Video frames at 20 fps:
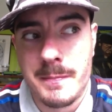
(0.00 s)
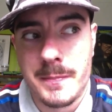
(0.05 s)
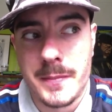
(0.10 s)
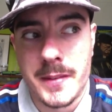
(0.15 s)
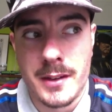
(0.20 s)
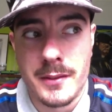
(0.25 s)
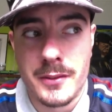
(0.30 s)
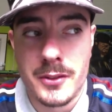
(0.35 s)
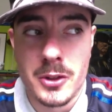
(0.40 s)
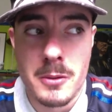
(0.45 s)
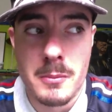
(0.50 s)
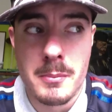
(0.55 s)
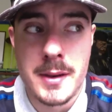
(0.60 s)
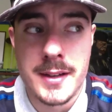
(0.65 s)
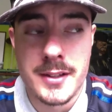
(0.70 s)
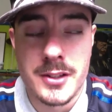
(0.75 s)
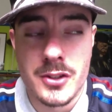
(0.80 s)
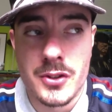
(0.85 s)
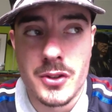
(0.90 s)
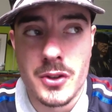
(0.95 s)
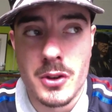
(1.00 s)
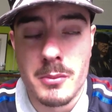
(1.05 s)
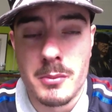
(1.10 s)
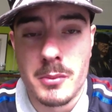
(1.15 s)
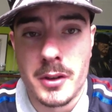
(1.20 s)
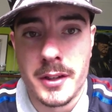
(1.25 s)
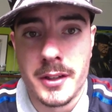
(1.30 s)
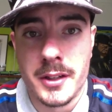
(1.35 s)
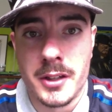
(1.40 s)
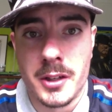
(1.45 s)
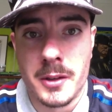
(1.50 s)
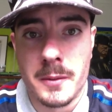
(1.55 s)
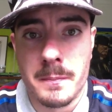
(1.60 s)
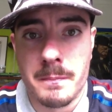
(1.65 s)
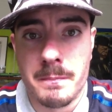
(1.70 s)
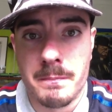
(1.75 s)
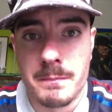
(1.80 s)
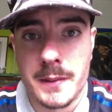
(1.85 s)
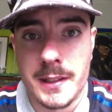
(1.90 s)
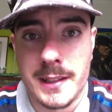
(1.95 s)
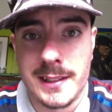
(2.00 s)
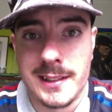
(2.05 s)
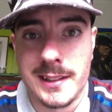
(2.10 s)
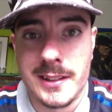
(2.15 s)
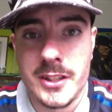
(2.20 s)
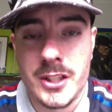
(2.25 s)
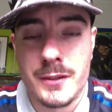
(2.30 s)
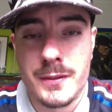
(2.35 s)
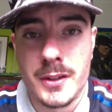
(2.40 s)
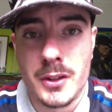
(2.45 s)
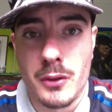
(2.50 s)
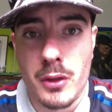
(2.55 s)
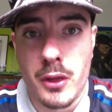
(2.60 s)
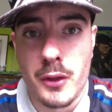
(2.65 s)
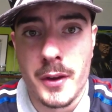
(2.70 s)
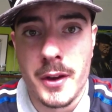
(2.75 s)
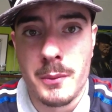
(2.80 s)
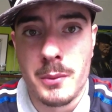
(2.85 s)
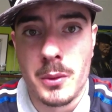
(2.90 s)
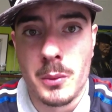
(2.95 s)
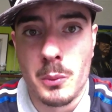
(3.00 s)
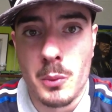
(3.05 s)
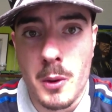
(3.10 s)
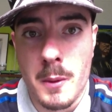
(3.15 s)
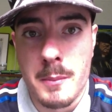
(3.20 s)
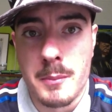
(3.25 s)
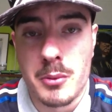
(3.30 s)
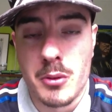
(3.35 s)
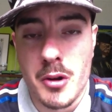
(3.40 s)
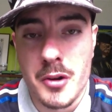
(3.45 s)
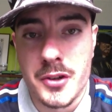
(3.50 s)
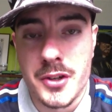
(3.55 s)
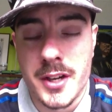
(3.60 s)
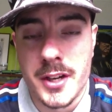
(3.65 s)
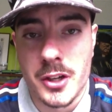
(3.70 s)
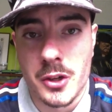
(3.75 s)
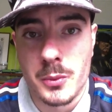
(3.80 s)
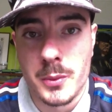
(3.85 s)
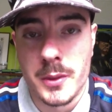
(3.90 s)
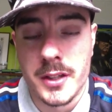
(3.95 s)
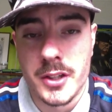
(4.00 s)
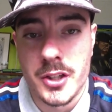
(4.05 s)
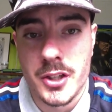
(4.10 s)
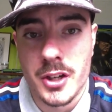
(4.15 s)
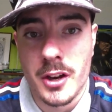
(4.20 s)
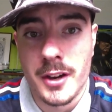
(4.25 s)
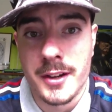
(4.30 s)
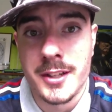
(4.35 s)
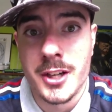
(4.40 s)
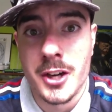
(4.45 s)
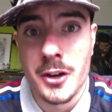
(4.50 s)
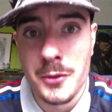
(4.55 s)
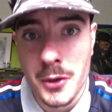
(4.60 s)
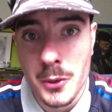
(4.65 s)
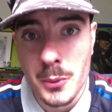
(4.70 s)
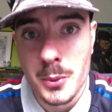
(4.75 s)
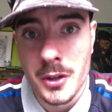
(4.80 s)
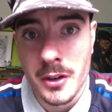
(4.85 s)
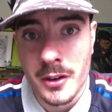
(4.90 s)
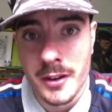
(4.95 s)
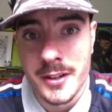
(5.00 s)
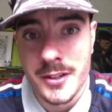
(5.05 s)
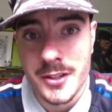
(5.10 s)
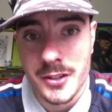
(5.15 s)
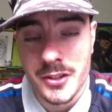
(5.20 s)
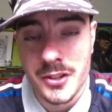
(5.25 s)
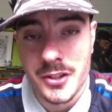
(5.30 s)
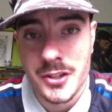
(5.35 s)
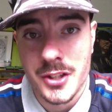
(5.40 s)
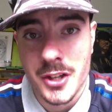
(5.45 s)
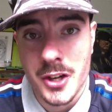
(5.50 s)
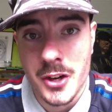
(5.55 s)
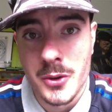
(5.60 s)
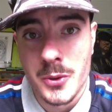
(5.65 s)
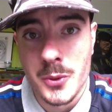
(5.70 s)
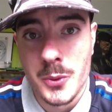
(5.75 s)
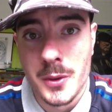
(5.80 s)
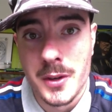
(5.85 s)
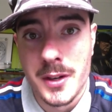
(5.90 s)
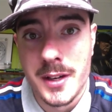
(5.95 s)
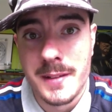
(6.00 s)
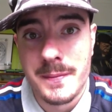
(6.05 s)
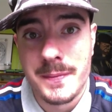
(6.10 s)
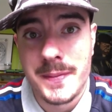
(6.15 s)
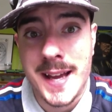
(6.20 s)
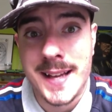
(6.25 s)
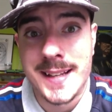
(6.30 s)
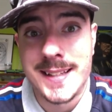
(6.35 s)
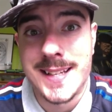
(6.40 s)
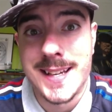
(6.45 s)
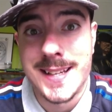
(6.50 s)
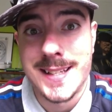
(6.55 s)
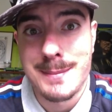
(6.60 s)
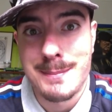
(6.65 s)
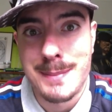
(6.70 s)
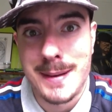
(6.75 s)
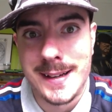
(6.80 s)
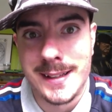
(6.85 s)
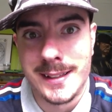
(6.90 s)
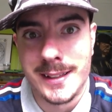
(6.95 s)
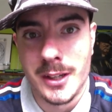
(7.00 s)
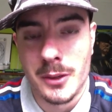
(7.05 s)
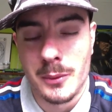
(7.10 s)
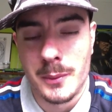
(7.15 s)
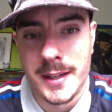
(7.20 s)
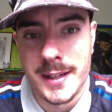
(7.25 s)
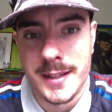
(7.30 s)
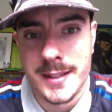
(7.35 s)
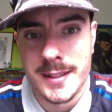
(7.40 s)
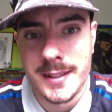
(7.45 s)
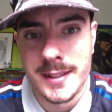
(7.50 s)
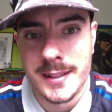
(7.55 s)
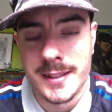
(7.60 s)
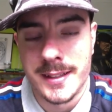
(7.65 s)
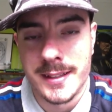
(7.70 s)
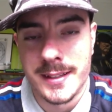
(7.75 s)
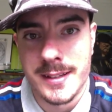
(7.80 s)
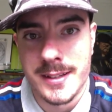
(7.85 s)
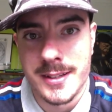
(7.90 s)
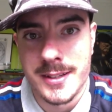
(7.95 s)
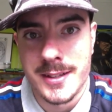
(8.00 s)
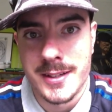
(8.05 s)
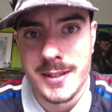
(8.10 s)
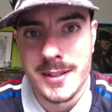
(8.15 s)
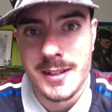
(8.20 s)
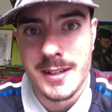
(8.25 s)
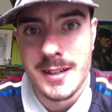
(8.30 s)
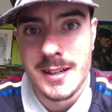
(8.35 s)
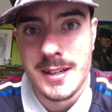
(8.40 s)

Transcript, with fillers: And I've gone back to doing my um, Clinchfield 311 project which I know you guys are so anticipatingly awaiting and uh,